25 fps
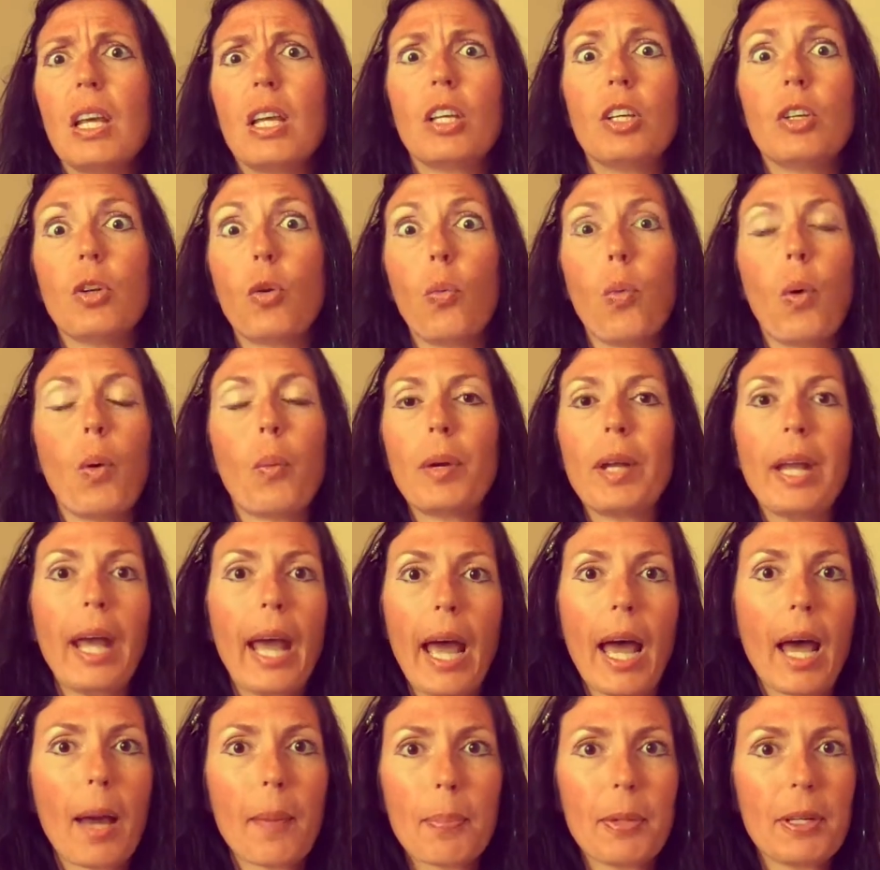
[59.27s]
what would
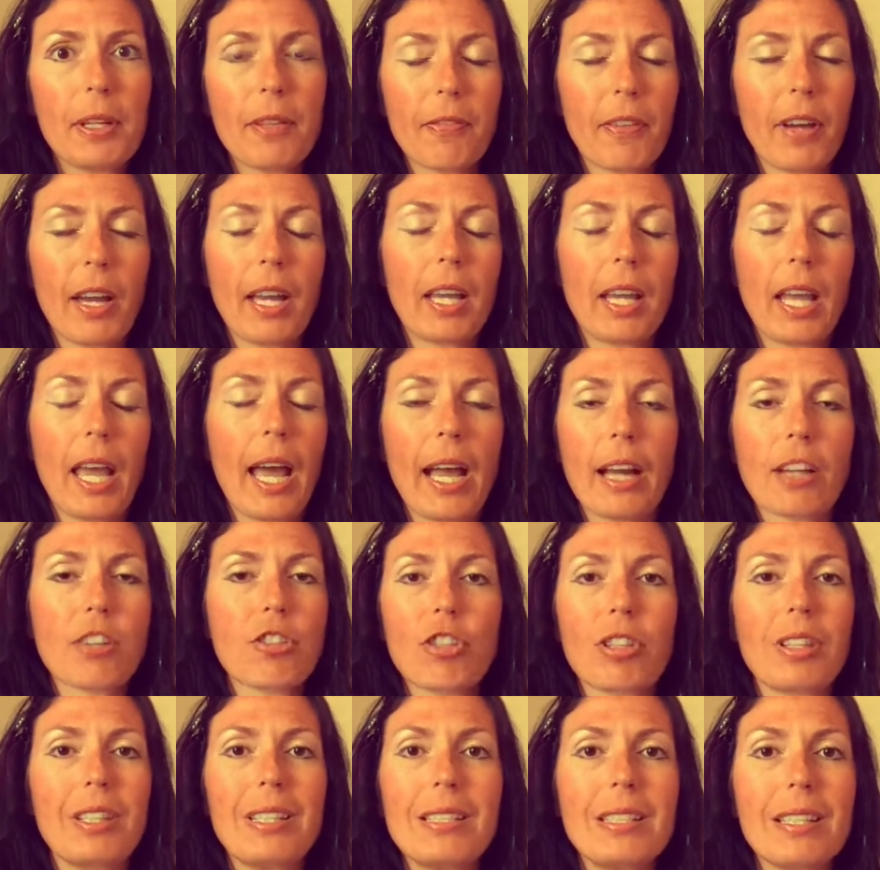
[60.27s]
happen if I
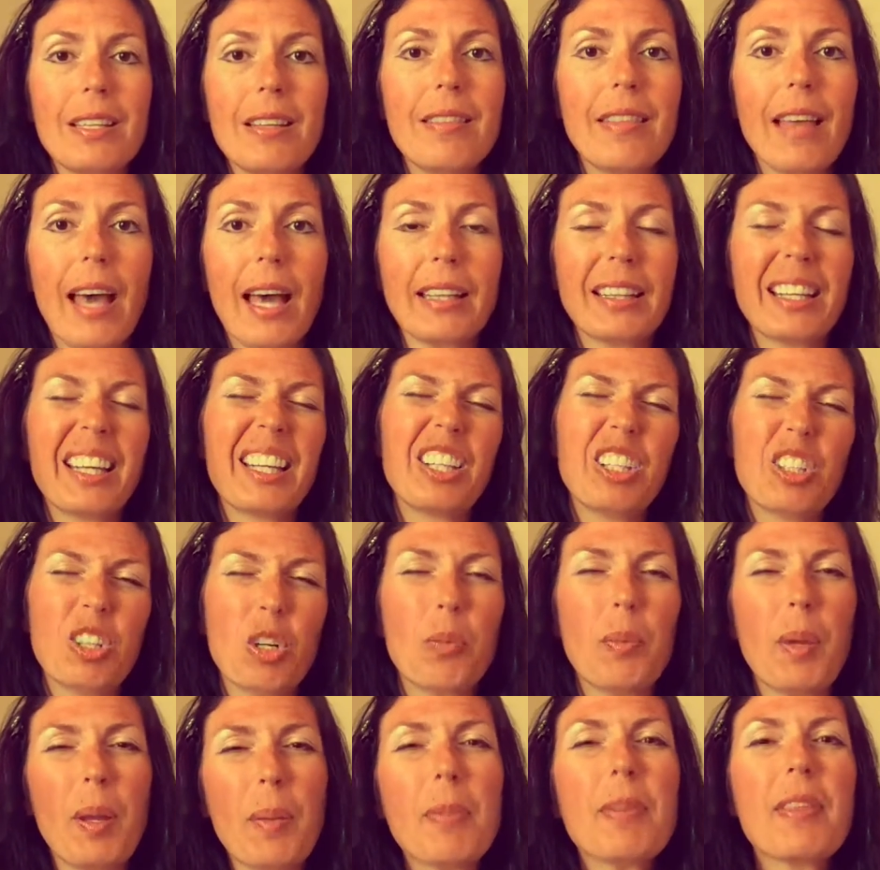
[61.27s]
actually did that,
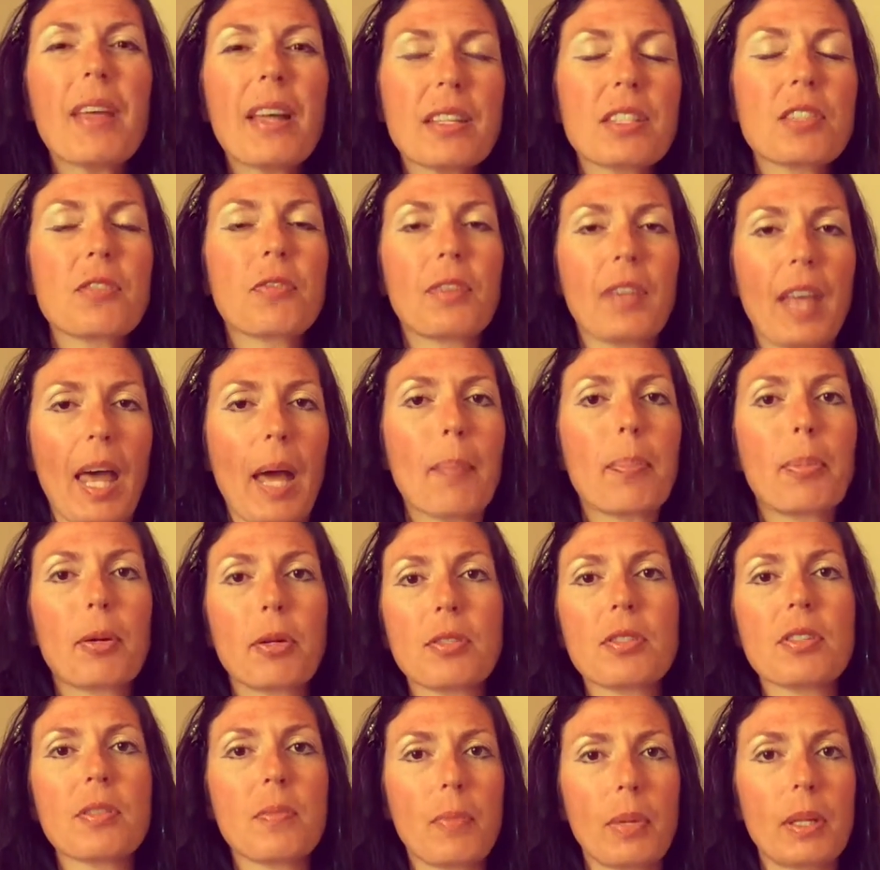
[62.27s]
maybe that's for that
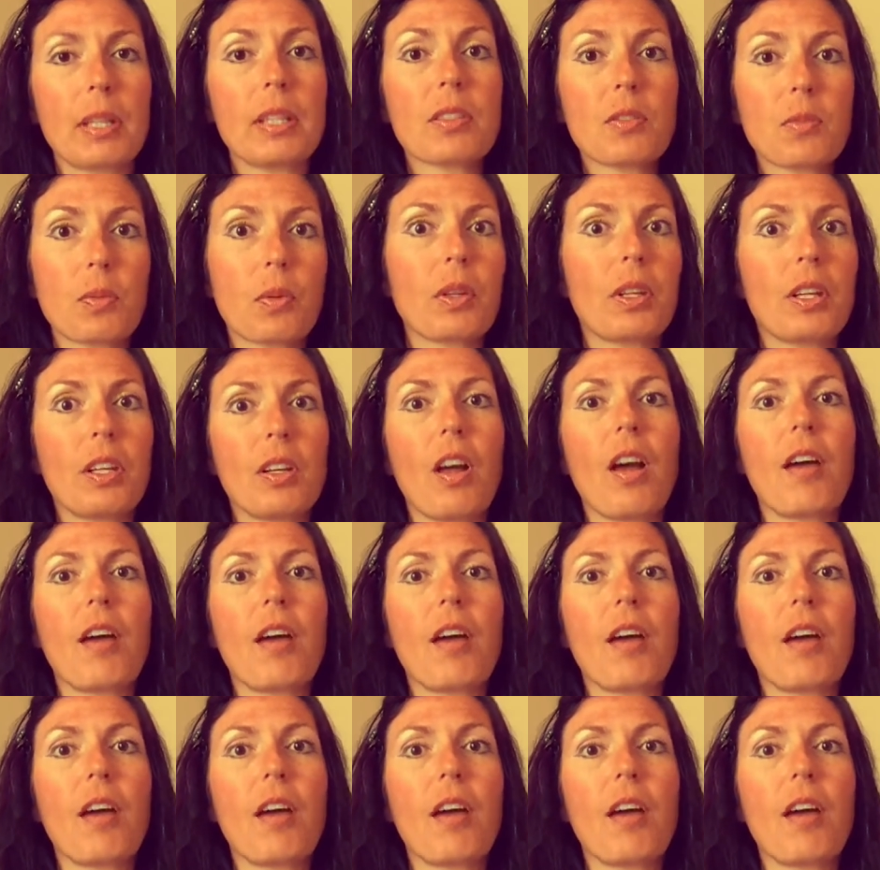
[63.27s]
person, but it's really